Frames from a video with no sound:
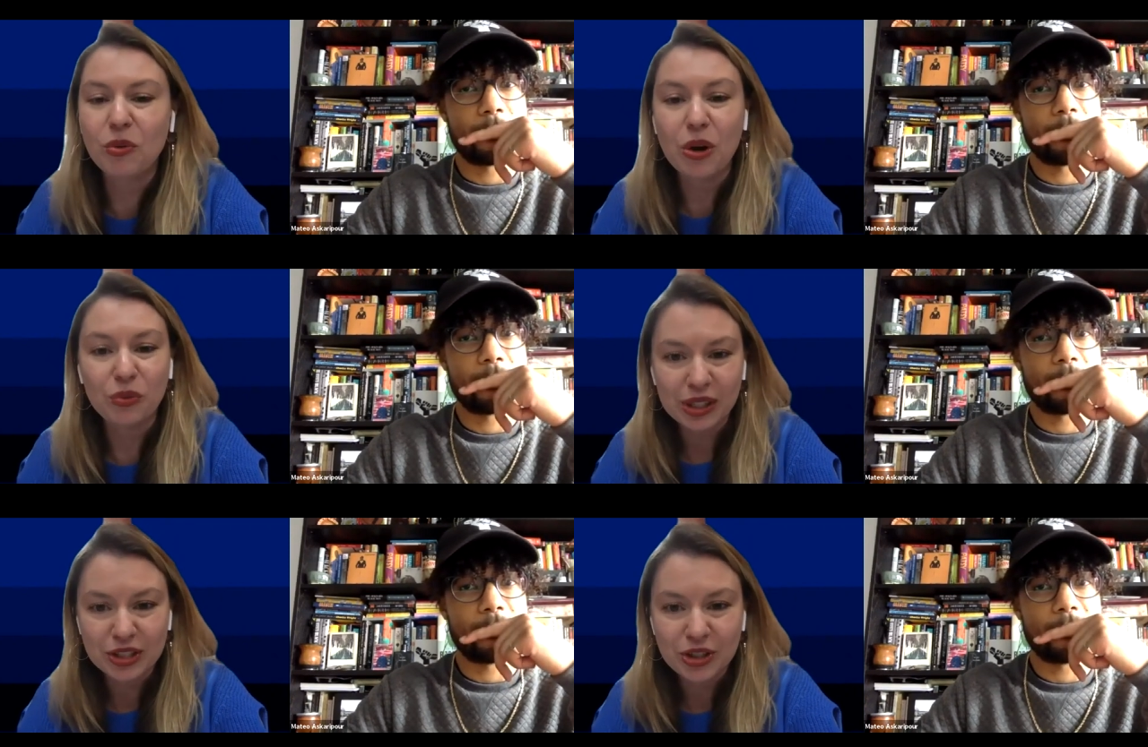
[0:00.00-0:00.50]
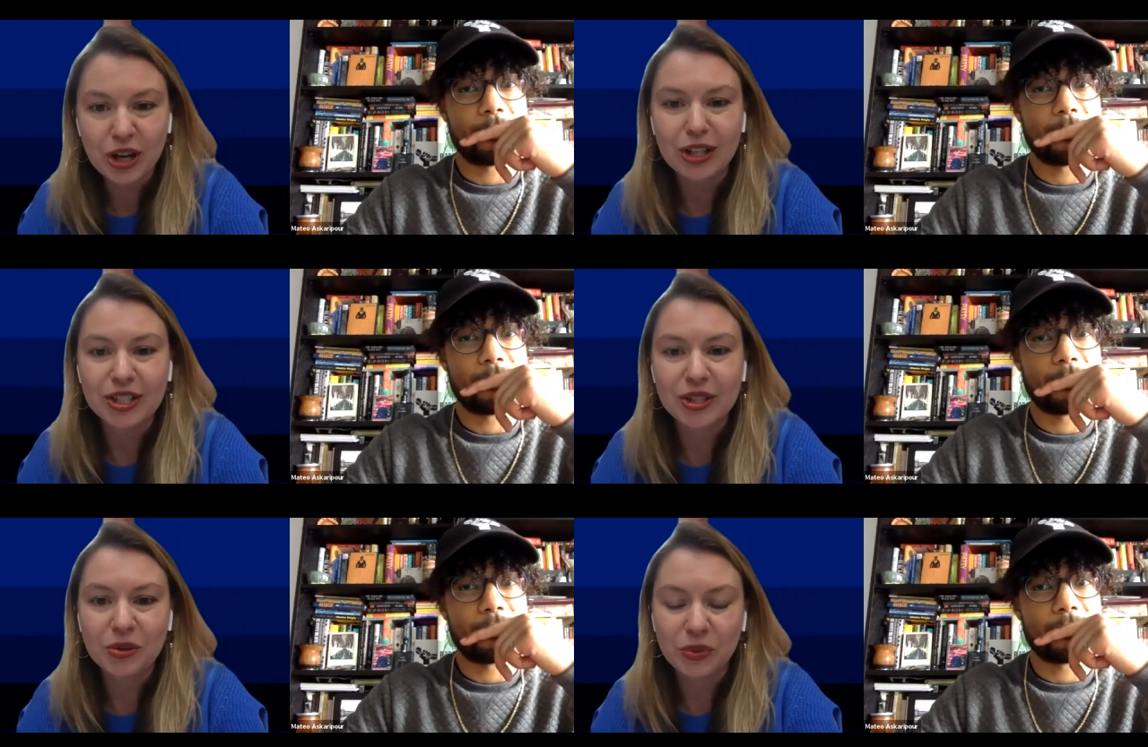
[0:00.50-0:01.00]
Speaker 1: wall, really
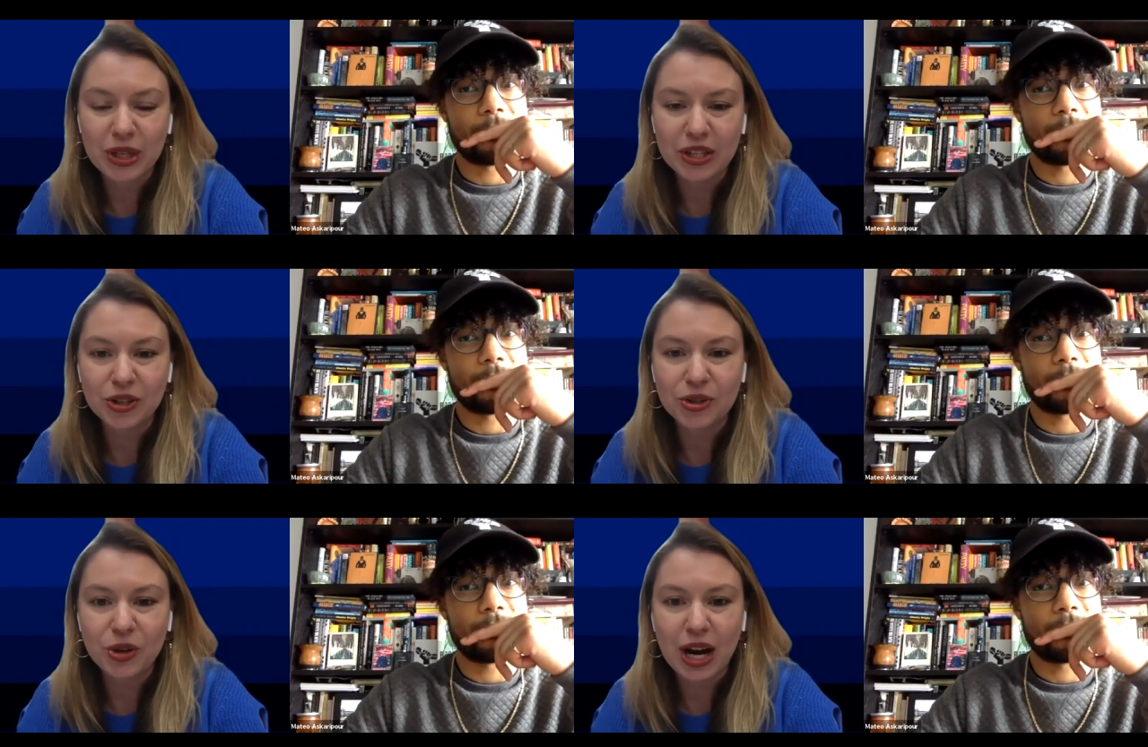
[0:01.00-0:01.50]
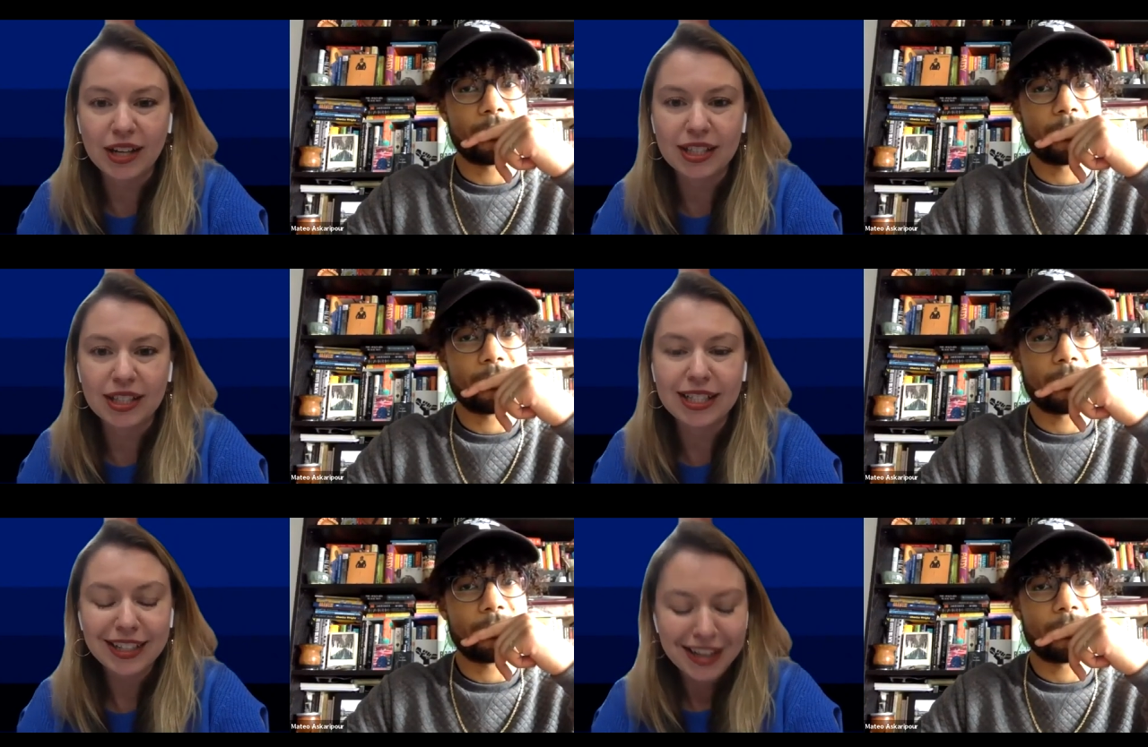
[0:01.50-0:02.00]
talks to the reader
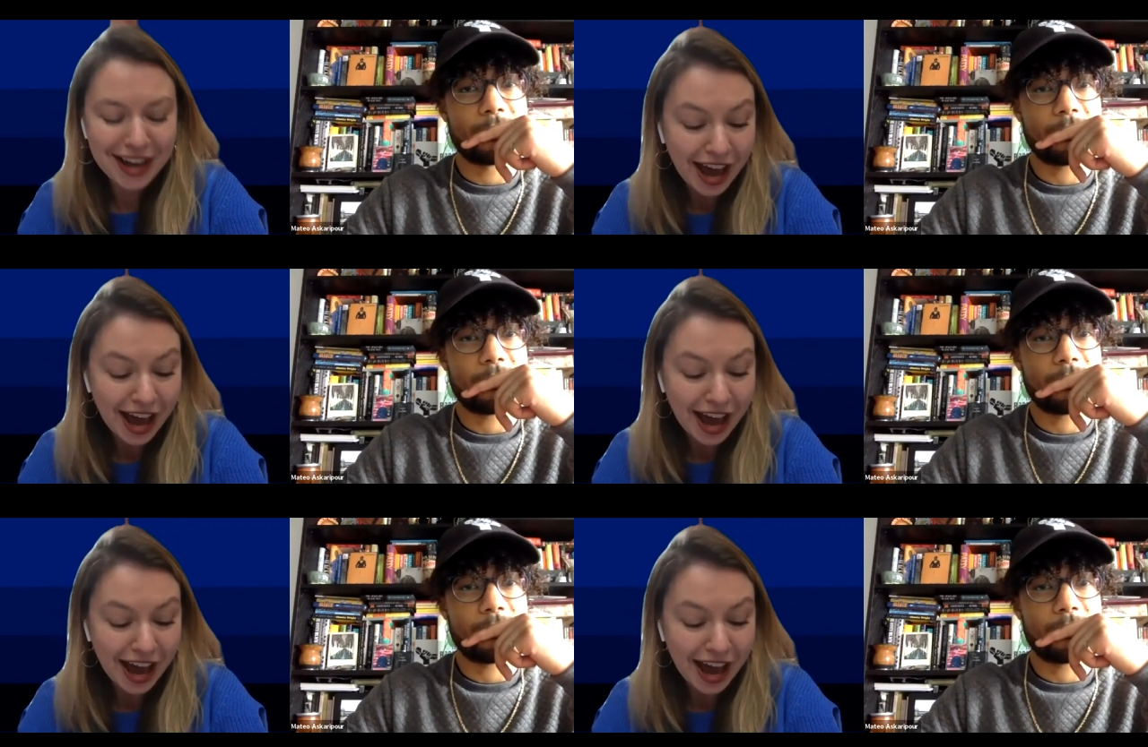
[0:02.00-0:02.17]
directly.